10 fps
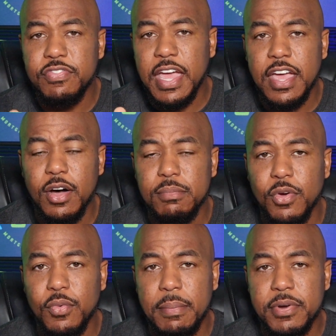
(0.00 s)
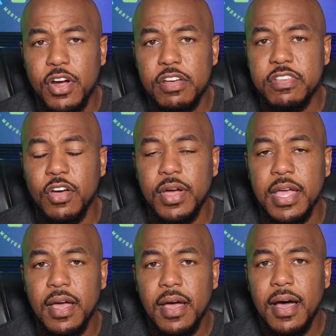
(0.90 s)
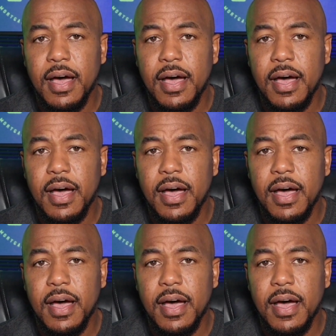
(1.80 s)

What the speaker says: VA Home Loan Webinar is going,